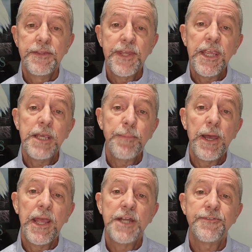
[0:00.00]
Thinking
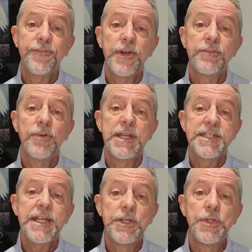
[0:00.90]
about how to find the right
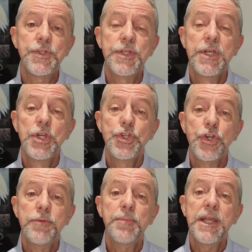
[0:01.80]
tenants
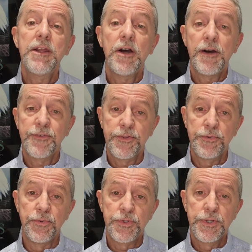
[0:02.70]
shouldn't be an
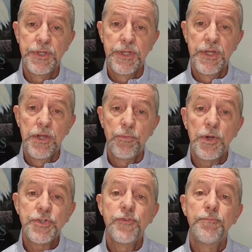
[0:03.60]
afterthought.
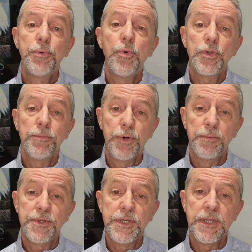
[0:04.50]
Once you have bought your
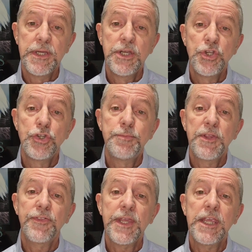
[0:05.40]
property, you should be
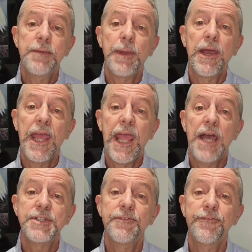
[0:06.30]
thinking about
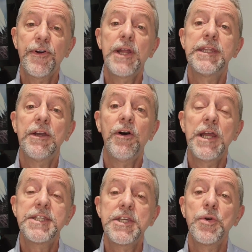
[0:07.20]
how to find the
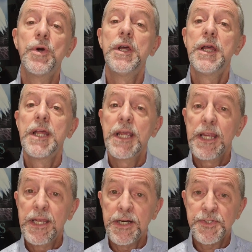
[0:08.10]
ideal
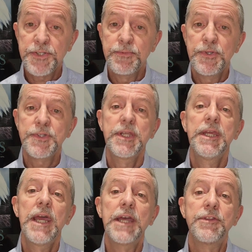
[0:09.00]
customers
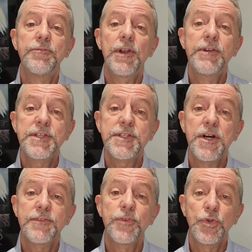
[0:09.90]
at the very
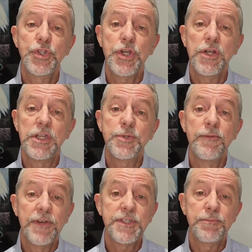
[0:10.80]
start of your journey to
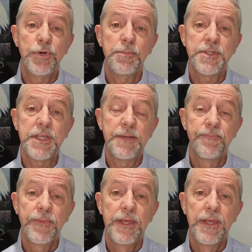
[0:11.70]
invest in property.